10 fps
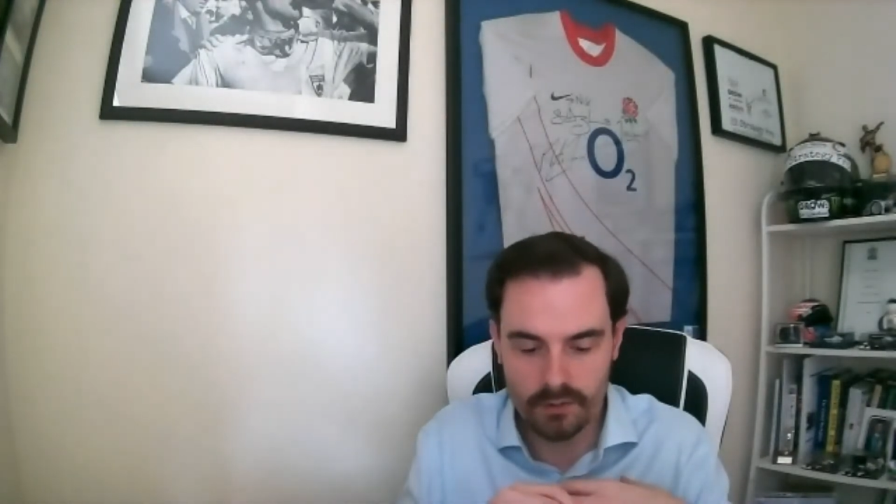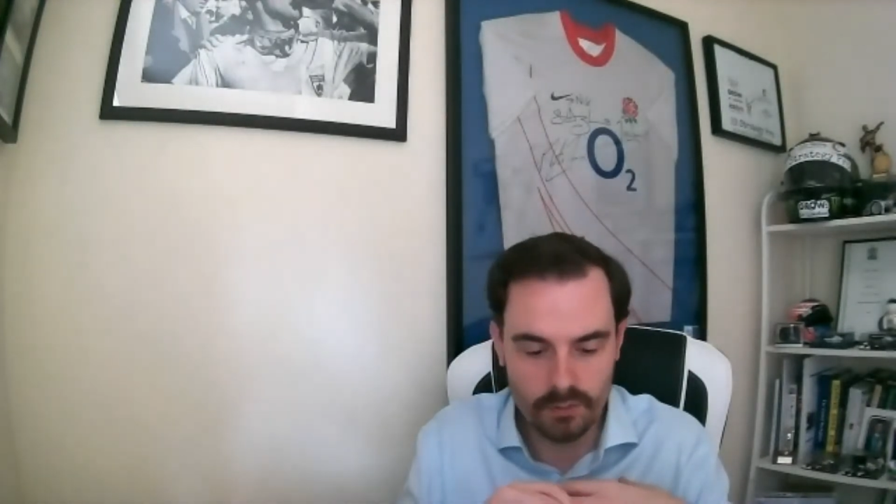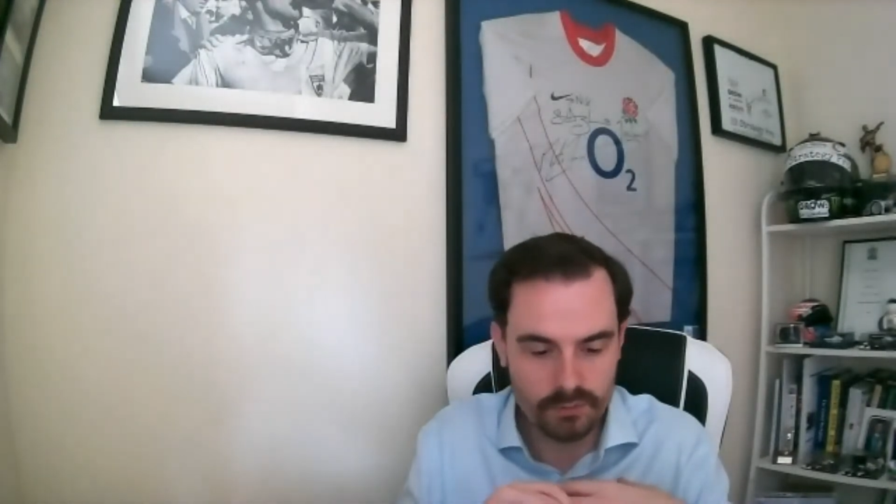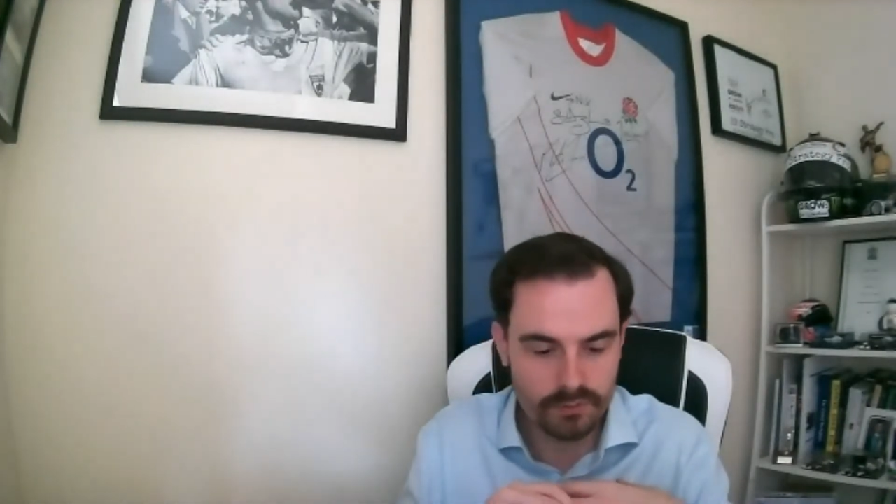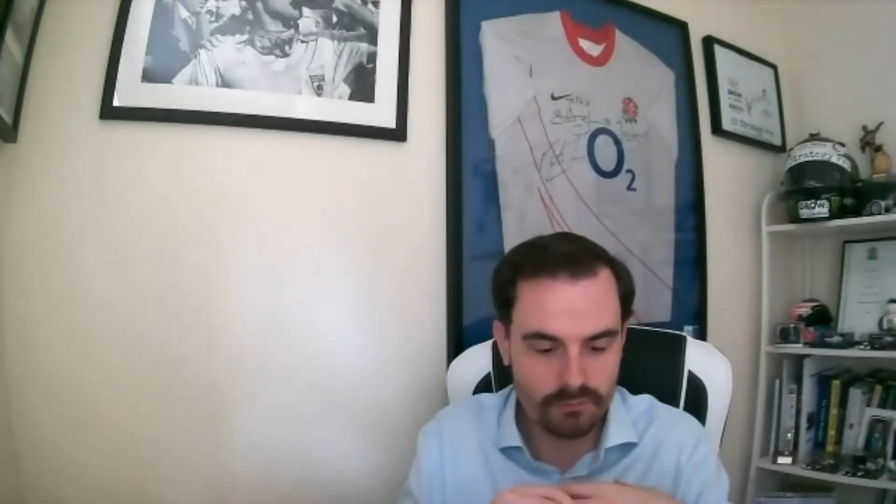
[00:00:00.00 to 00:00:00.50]

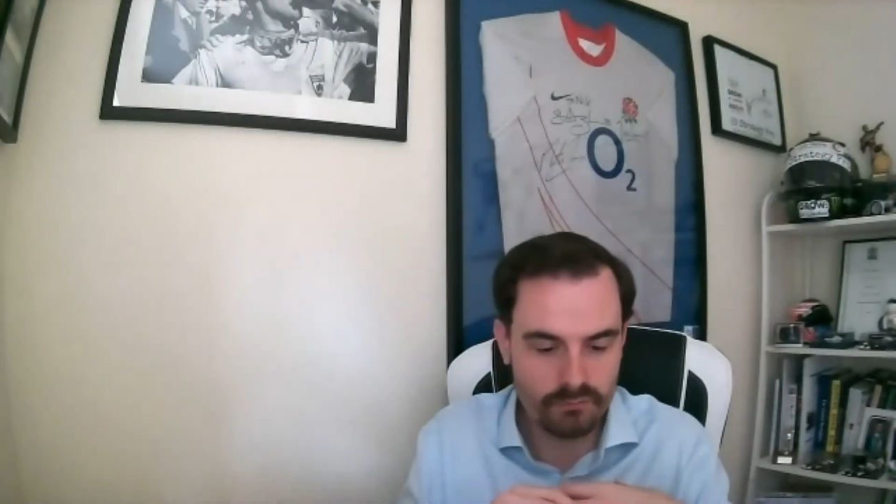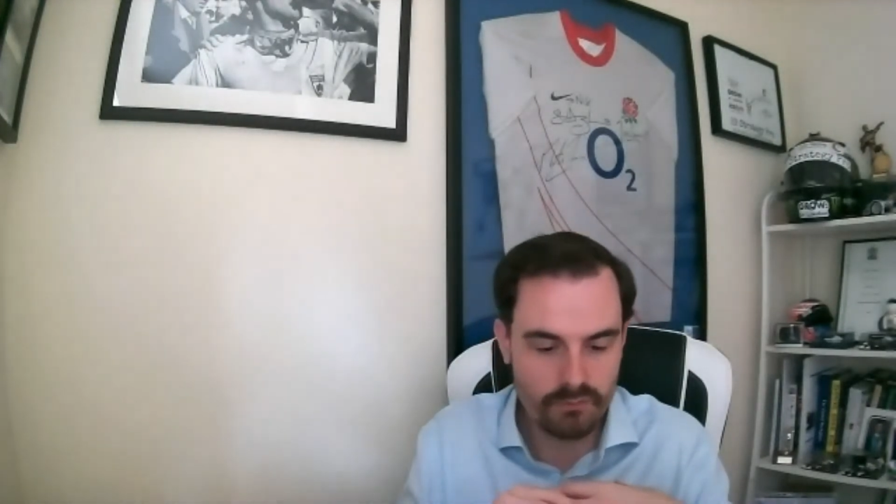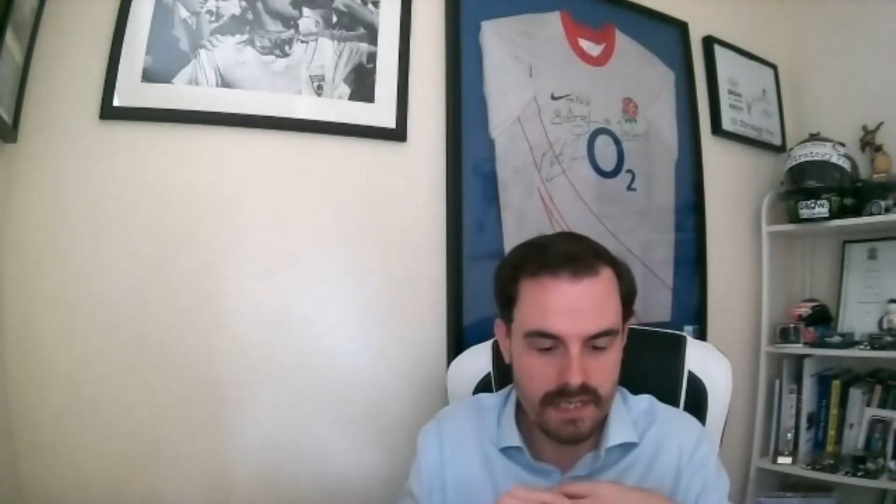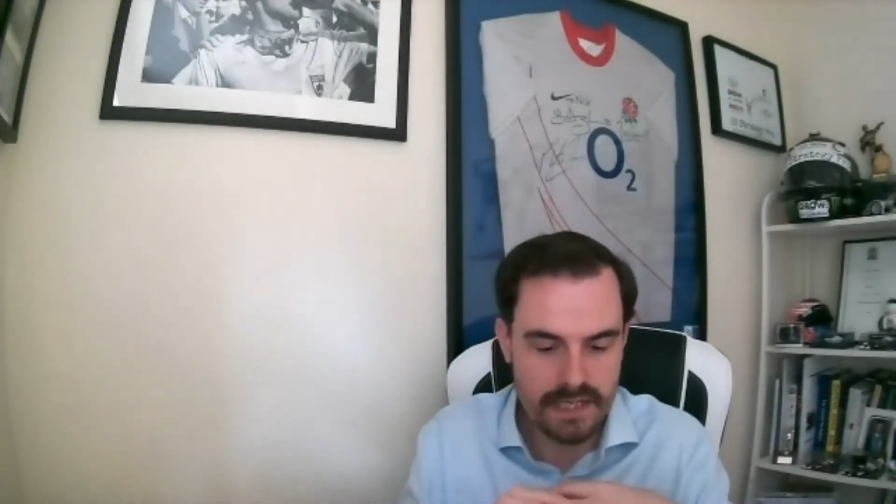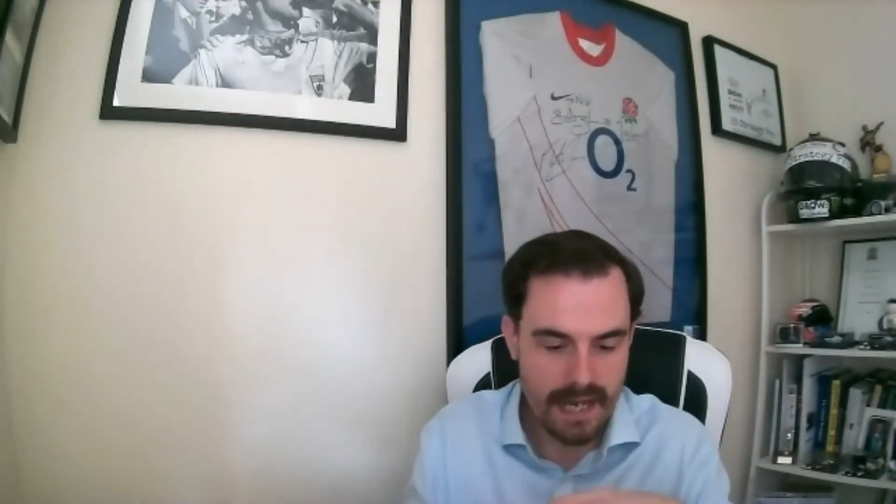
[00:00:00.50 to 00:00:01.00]
called
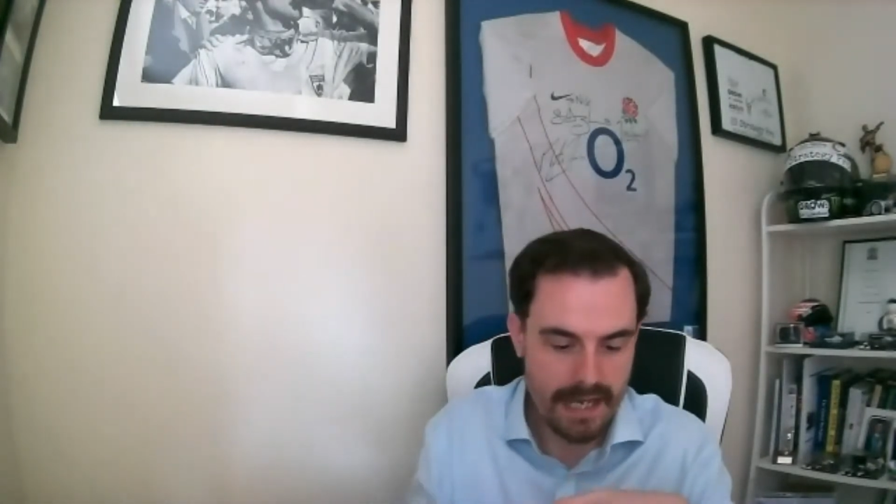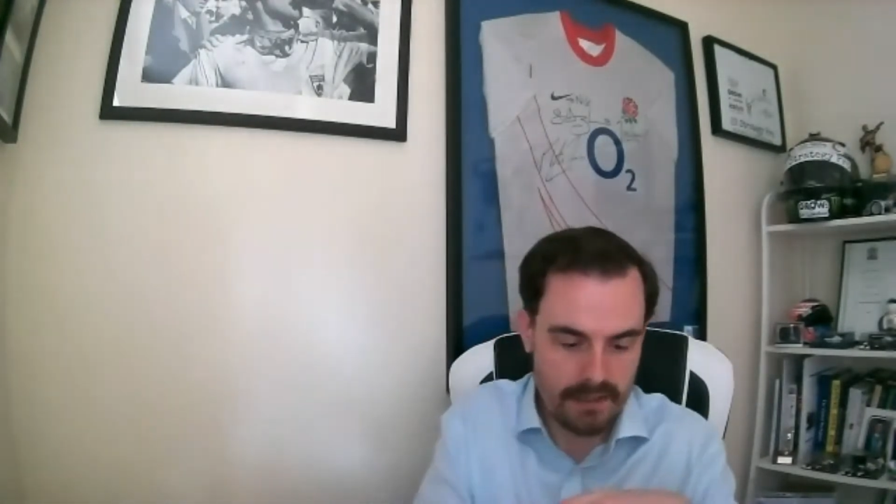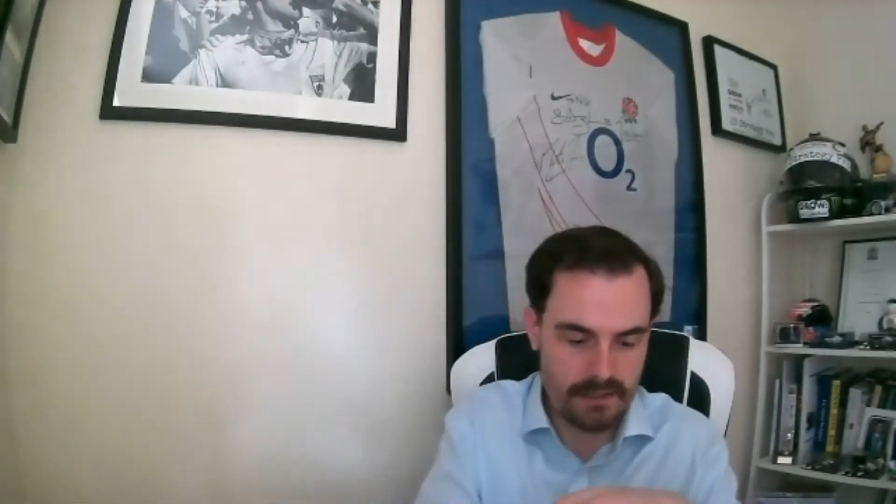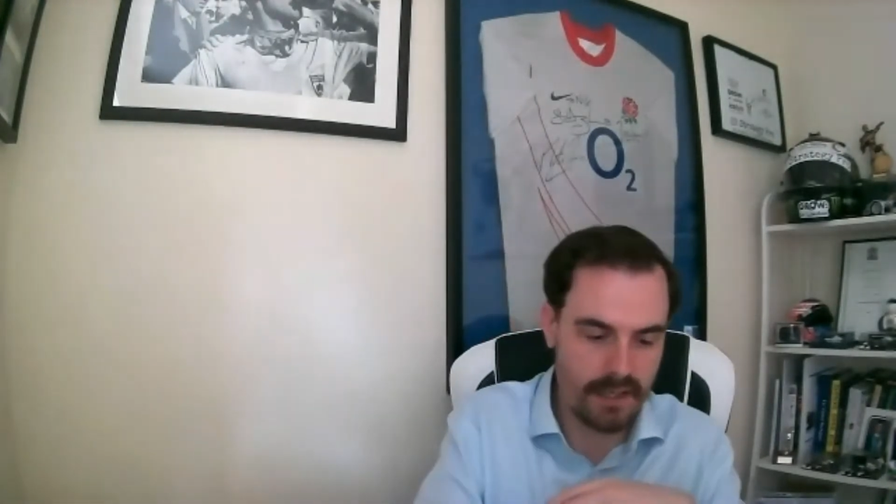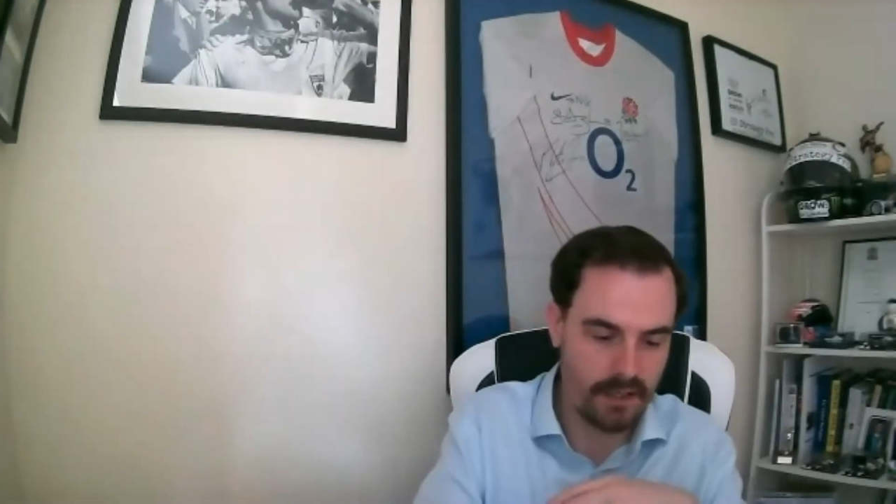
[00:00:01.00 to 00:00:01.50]

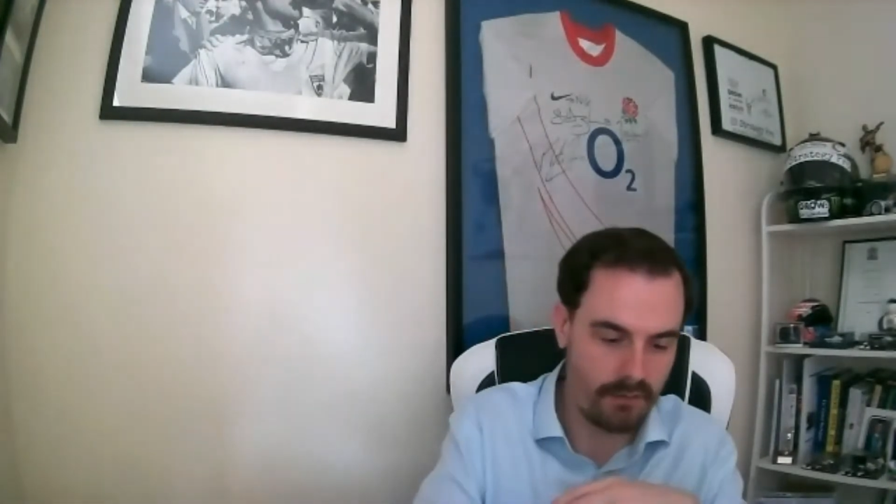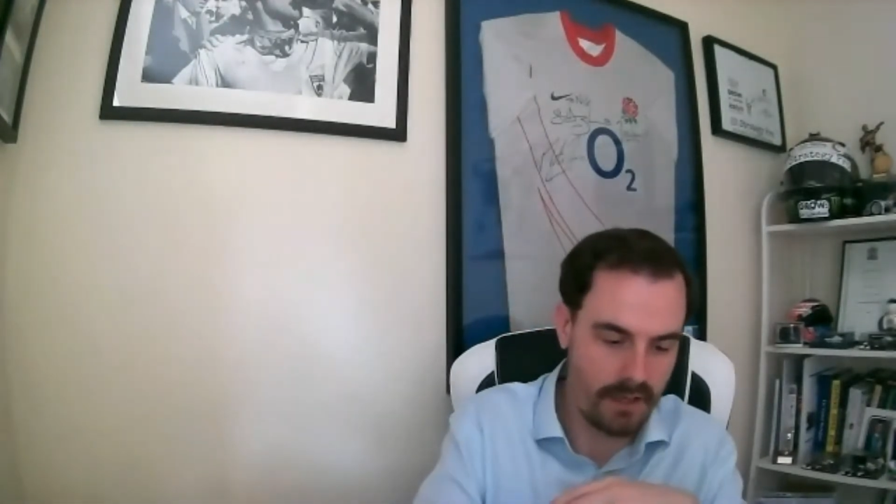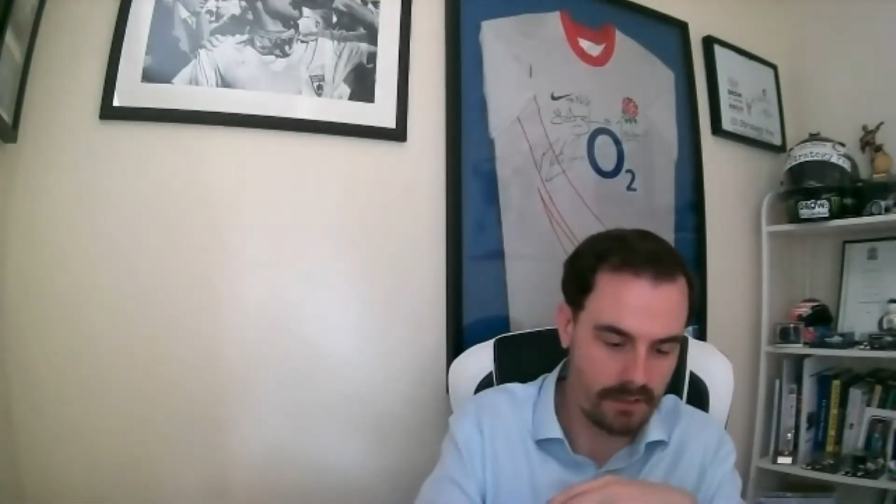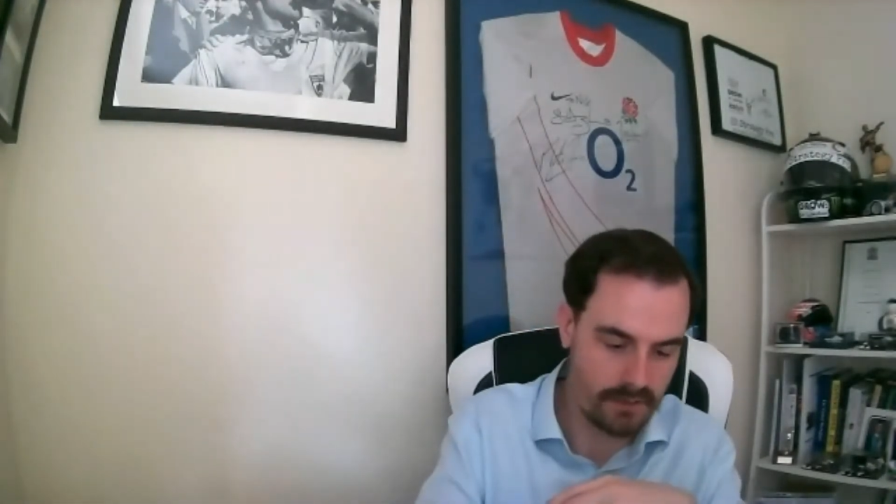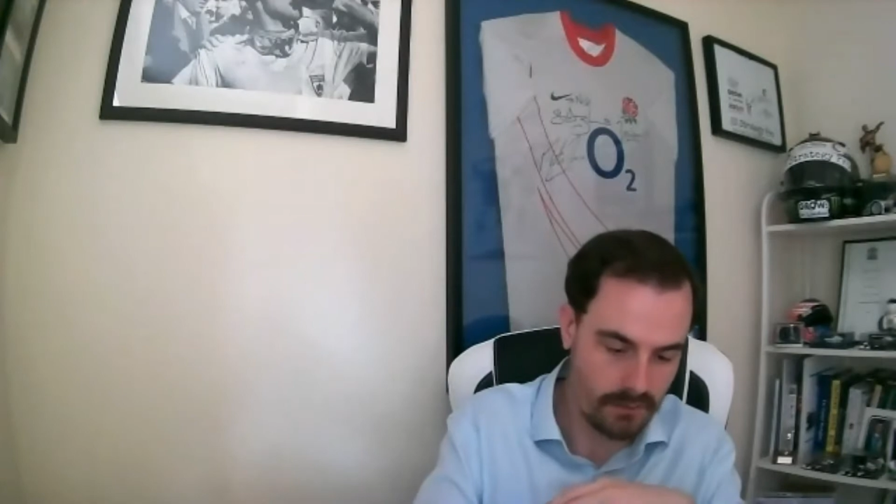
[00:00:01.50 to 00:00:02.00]
Regain, is that
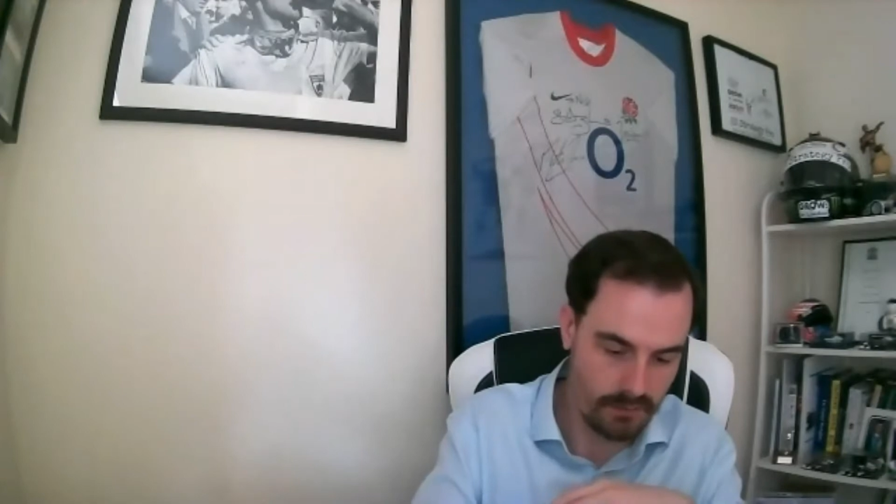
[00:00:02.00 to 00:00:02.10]
correct?